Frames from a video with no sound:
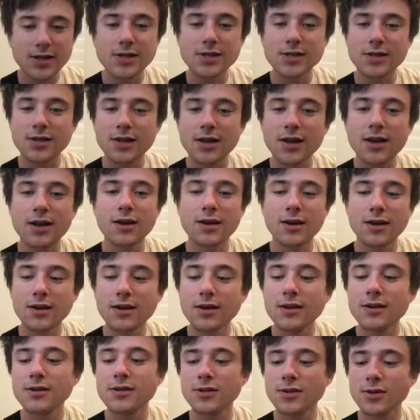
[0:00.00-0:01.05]
This
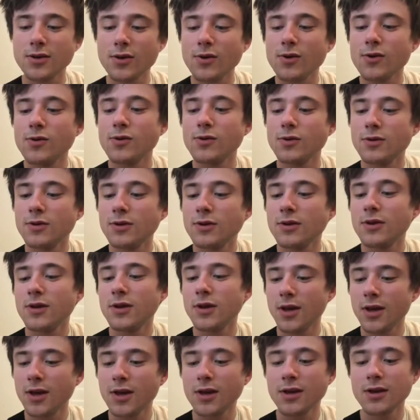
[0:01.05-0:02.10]
night is cold
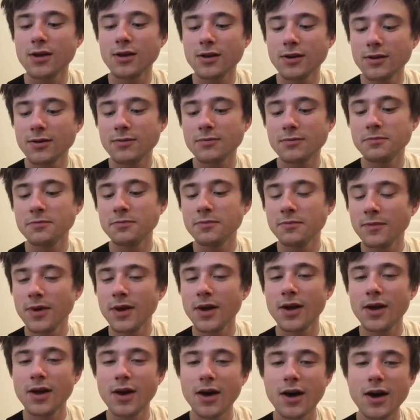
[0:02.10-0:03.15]
in the kingdom.
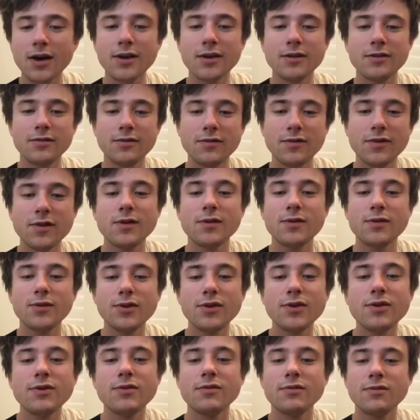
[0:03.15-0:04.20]
I can feel
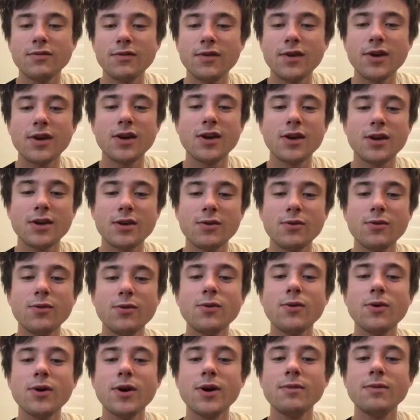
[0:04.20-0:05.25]
you fade
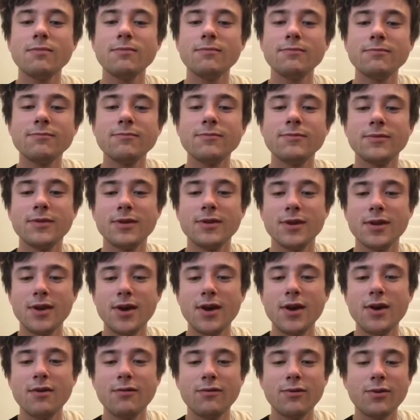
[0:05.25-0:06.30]
away.
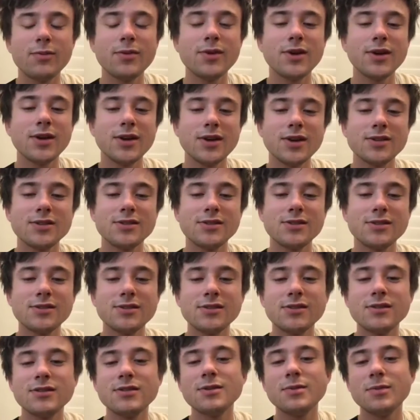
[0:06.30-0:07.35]
From the kitchen
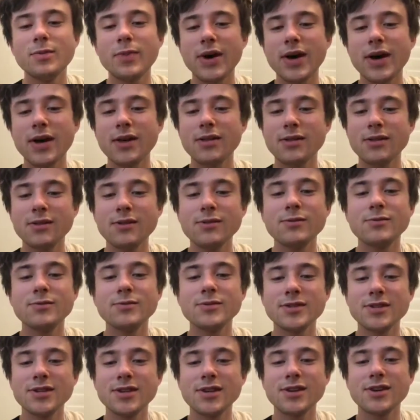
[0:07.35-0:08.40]
to the
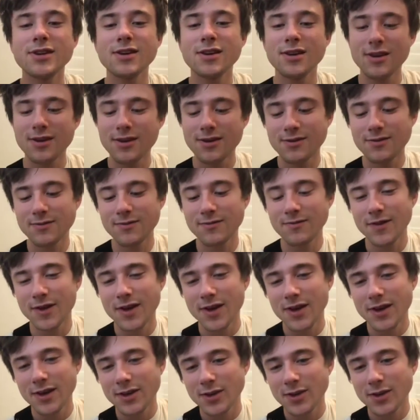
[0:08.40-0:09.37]
bathroom sink, and